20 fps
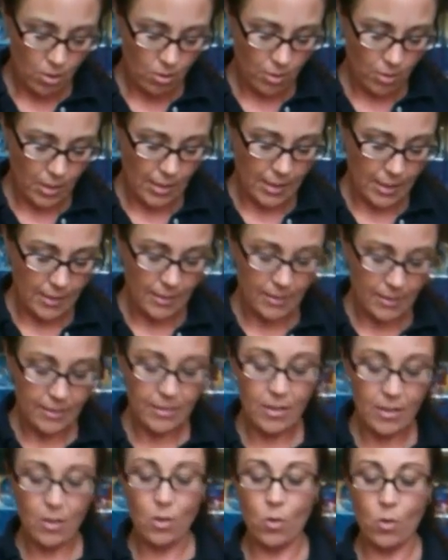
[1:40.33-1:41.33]
Okay,
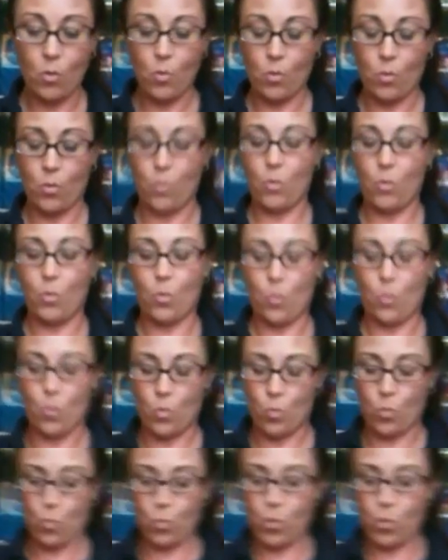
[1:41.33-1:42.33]
so
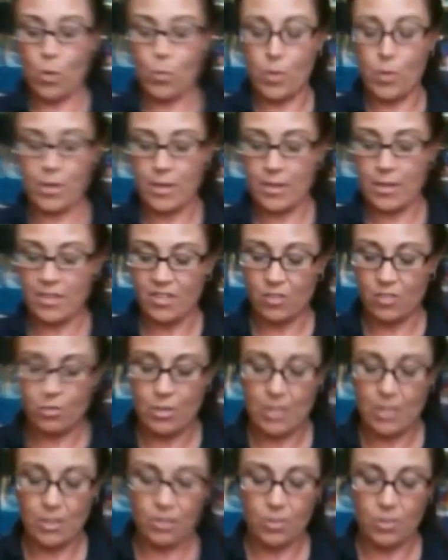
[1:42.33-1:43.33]
what we're going to do
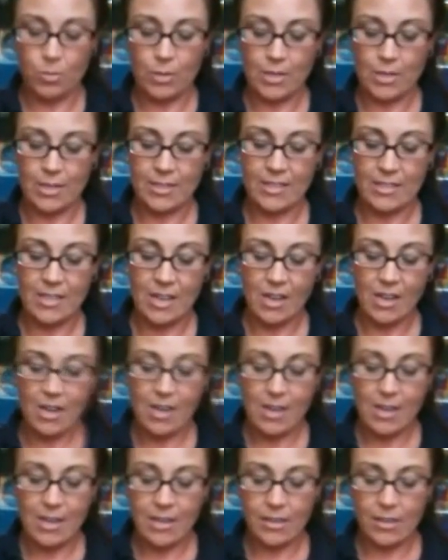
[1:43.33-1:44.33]
here is we're going to
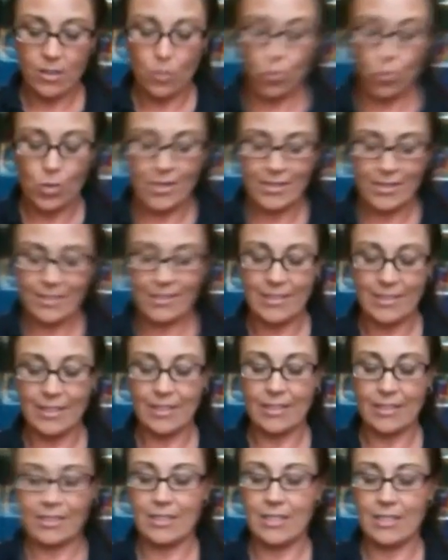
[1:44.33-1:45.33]
tie the
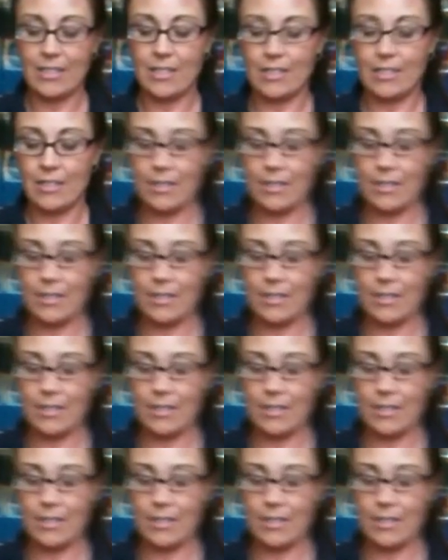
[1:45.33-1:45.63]
160